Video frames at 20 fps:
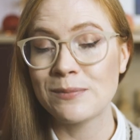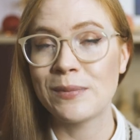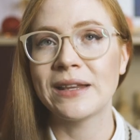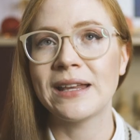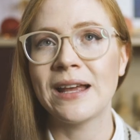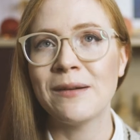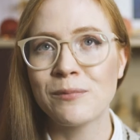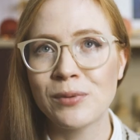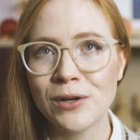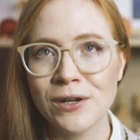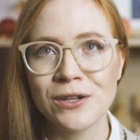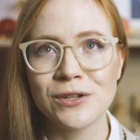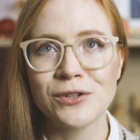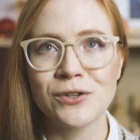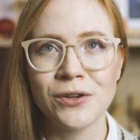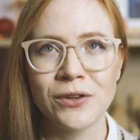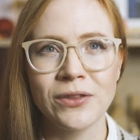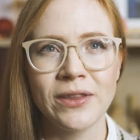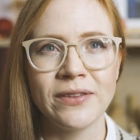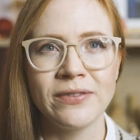But I'm pretty
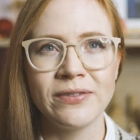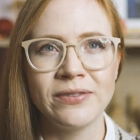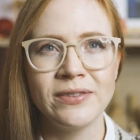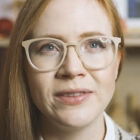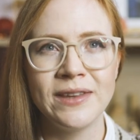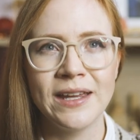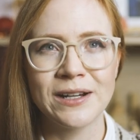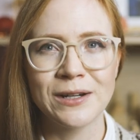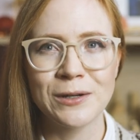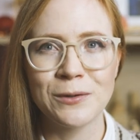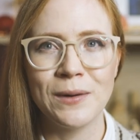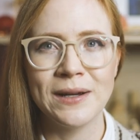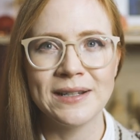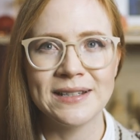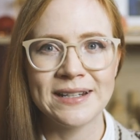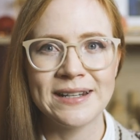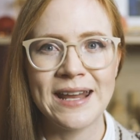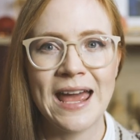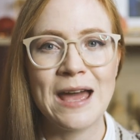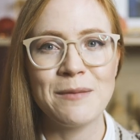sure that they're
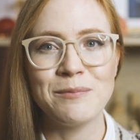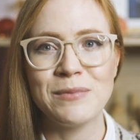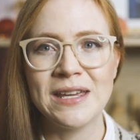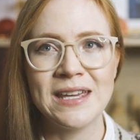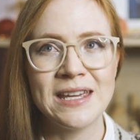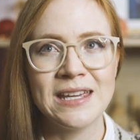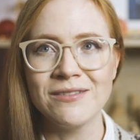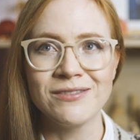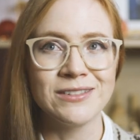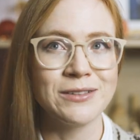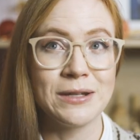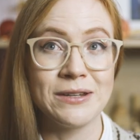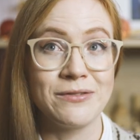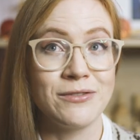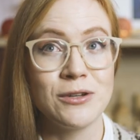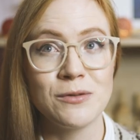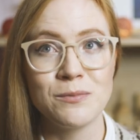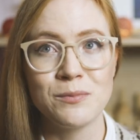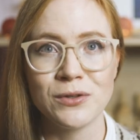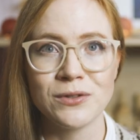quite unhappy even if
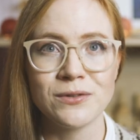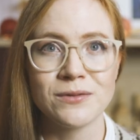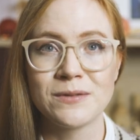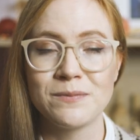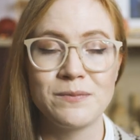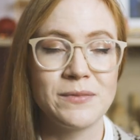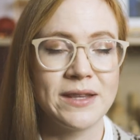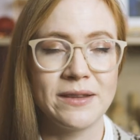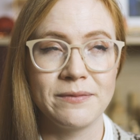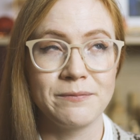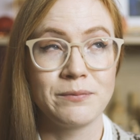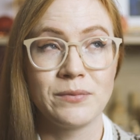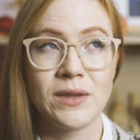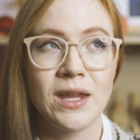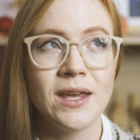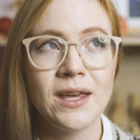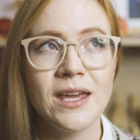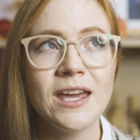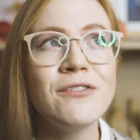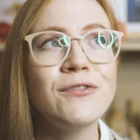
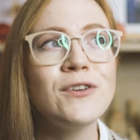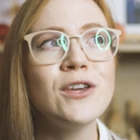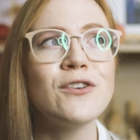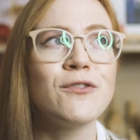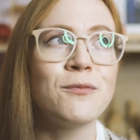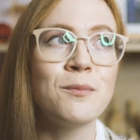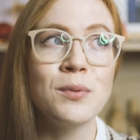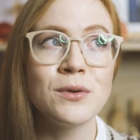you